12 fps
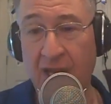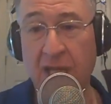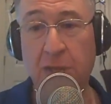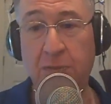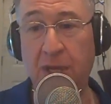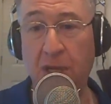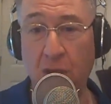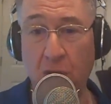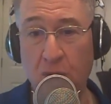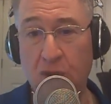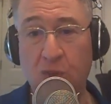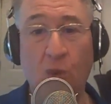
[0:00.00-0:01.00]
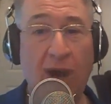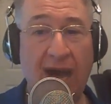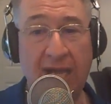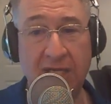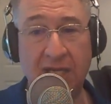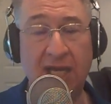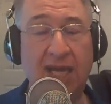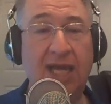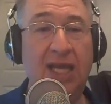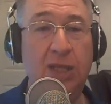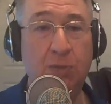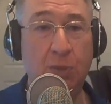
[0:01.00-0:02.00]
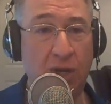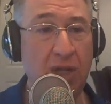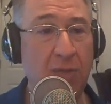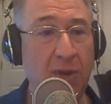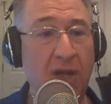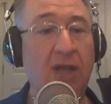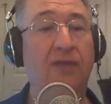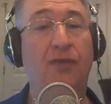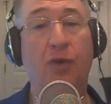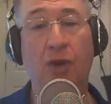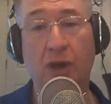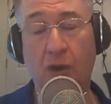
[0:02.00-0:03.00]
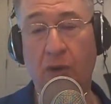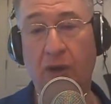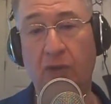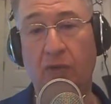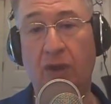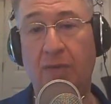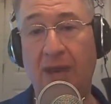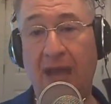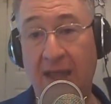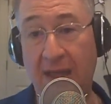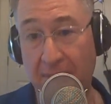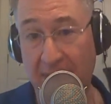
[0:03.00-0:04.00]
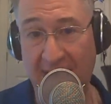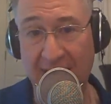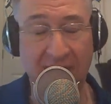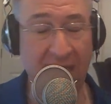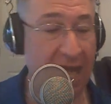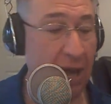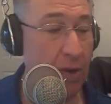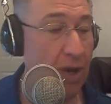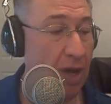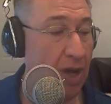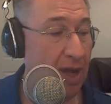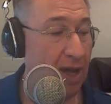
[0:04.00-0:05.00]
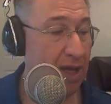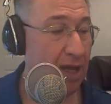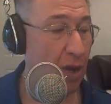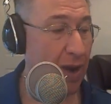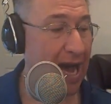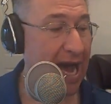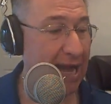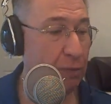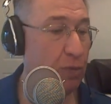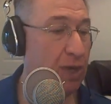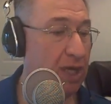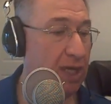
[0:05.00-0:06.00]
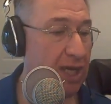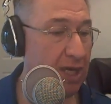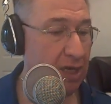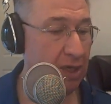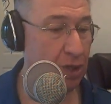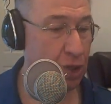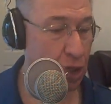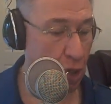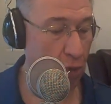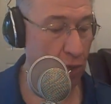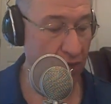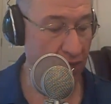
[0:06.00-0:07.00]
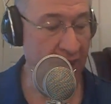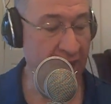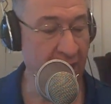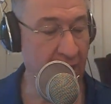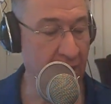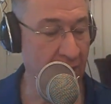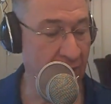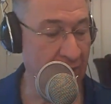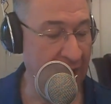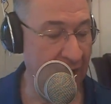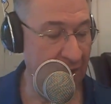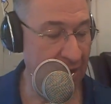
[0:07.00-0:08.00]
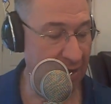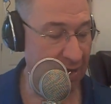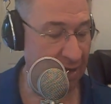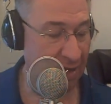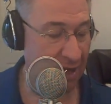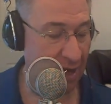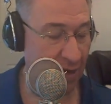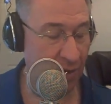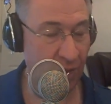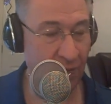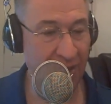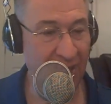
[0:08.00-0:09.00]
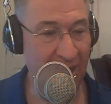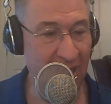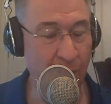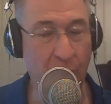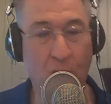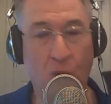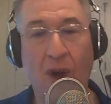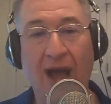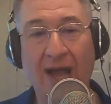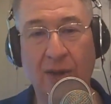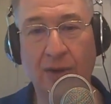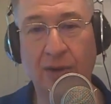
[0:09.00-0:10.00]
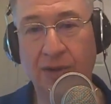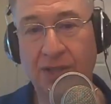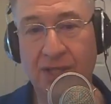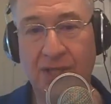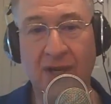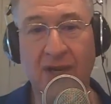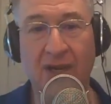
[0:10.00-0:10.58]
He's being used wisely. He's putting the ball on the floor, going to the rim, and then passing out. I really don't think that it requires